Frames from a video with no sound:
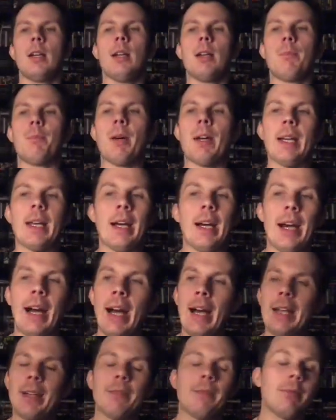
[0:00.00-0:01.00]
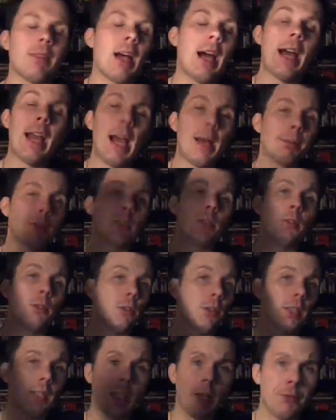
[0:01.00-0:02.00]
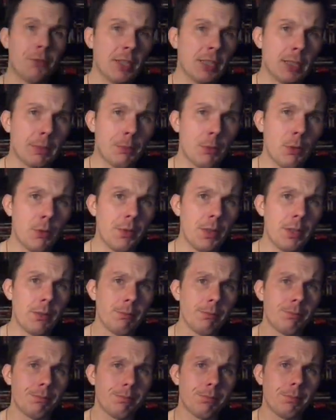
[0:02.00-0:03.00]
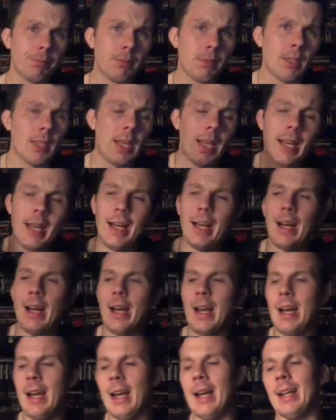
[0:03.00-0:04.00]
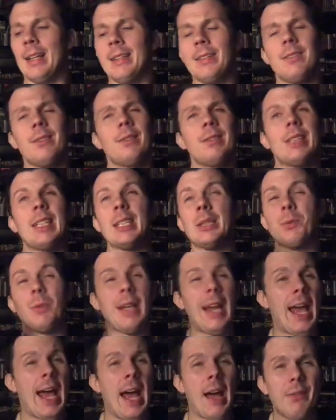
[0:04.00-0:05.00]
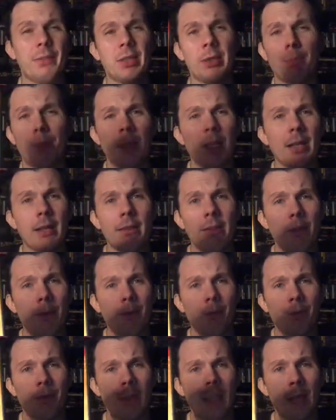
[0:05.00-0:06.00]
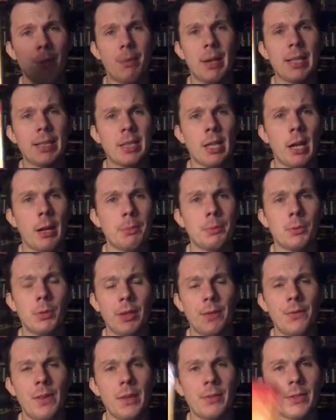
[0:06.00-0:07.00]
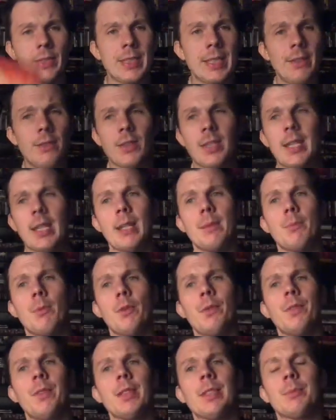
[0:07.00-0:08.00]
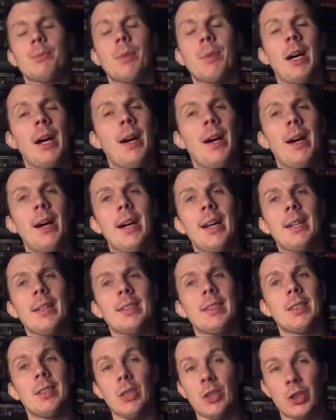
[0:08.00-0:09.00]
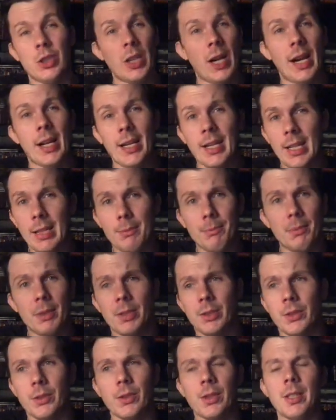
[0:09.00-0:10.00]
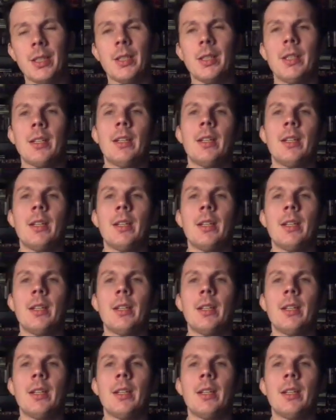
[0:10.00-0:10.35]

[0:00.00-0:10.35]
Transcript: But yeah, I, I absolutely love this movie. Uh, this would have to be in my top three favorite Stephen King movies behind The Shining and Misery.